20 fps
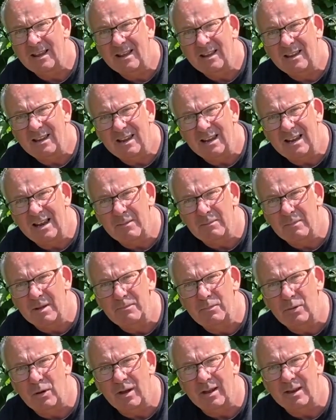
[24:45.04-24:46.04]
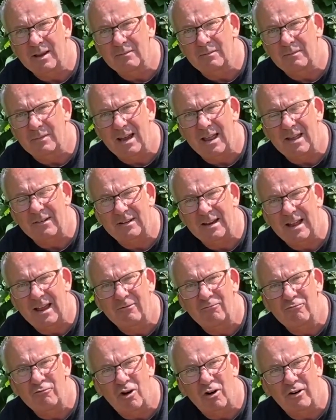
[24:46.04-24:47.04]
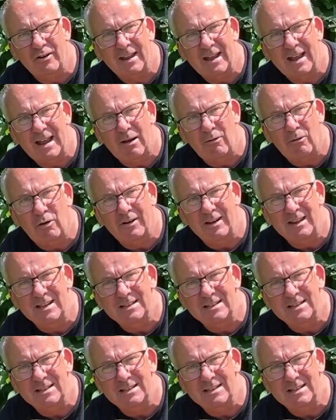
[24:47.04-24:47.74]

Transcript: he let me put my left-hand rod out on his